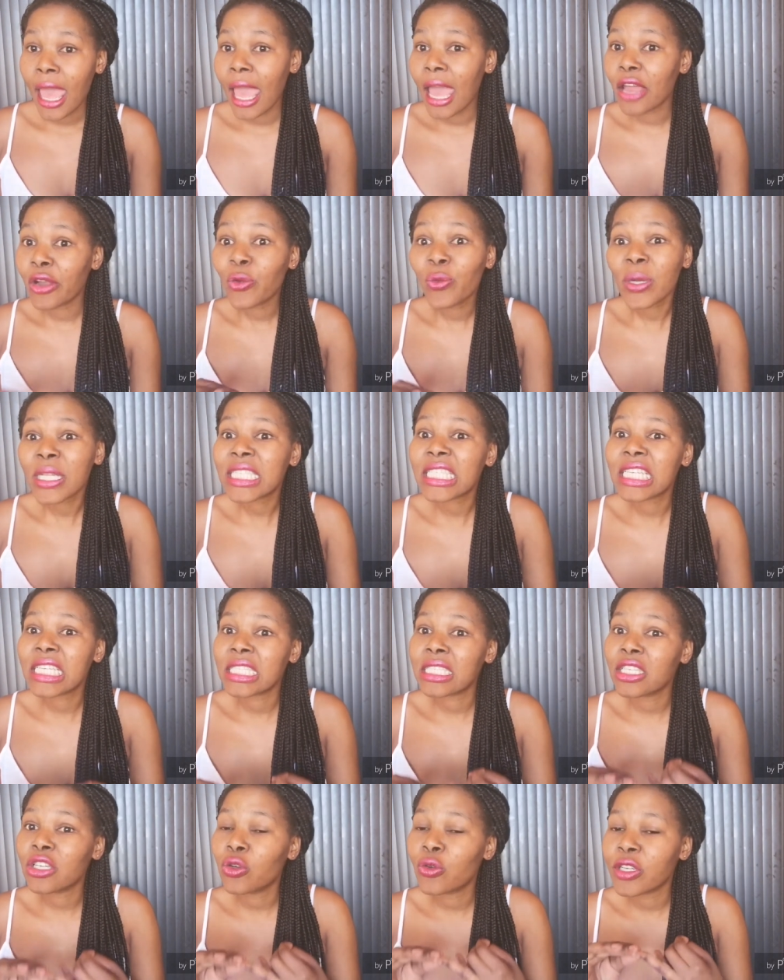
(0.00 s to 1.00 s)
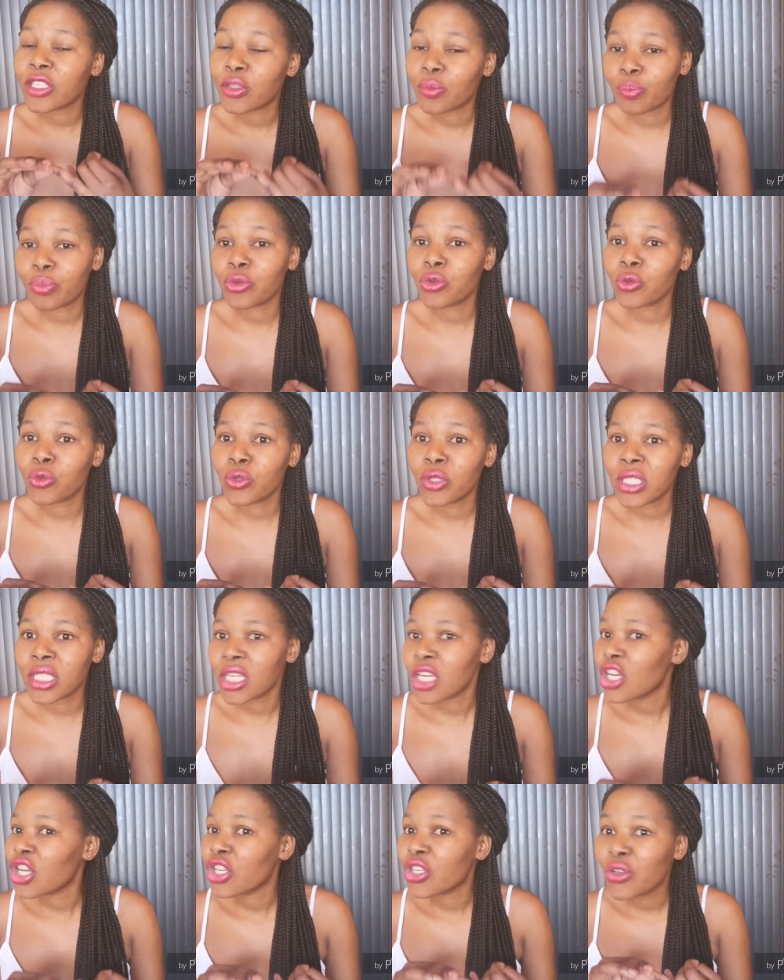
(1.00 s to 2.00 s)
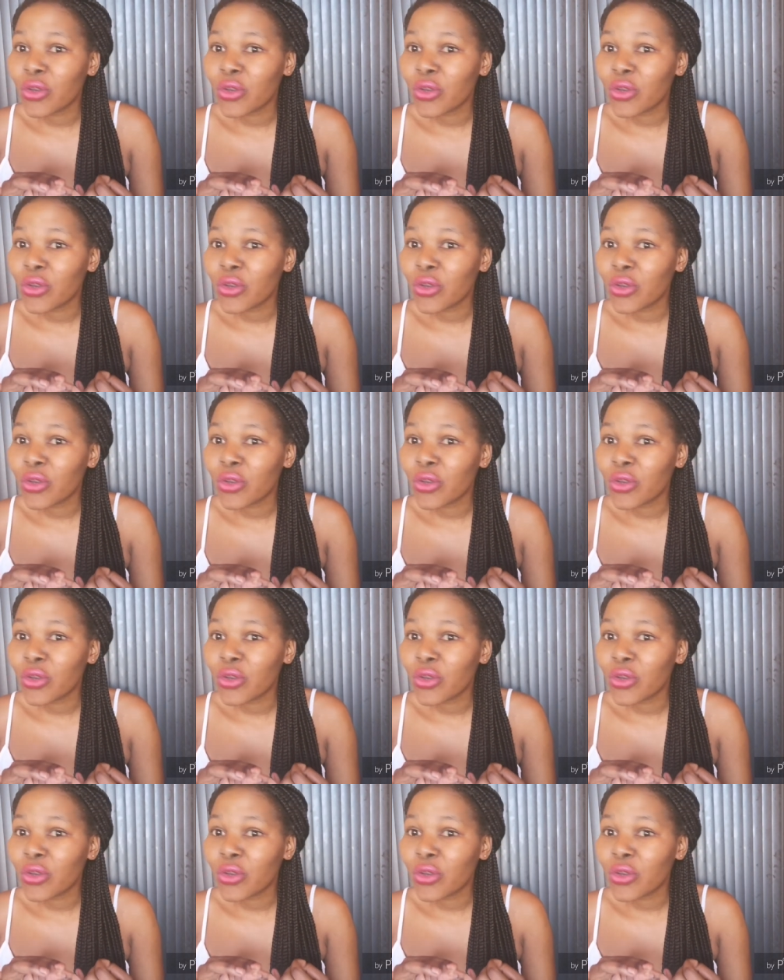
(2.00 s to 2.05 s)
and once his ego is bruised